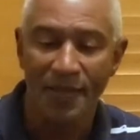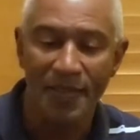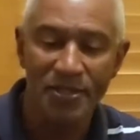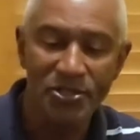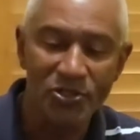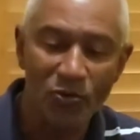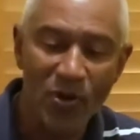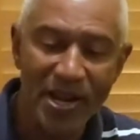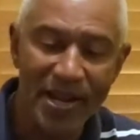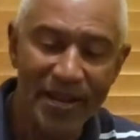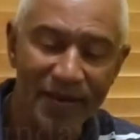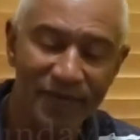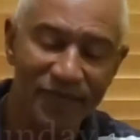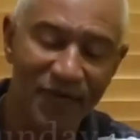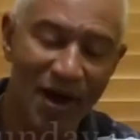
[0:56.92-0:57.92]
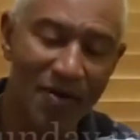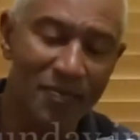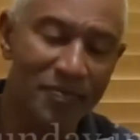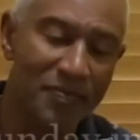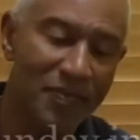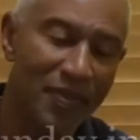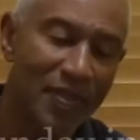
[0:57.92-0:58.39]
This is a reading
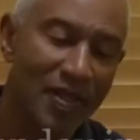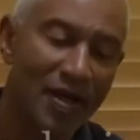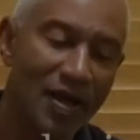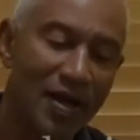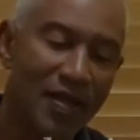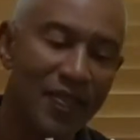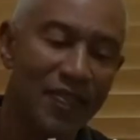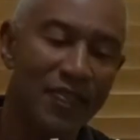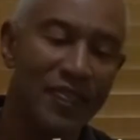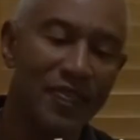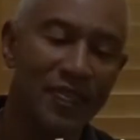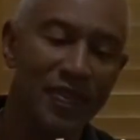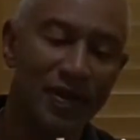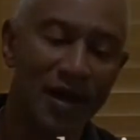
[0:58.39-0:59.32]
from the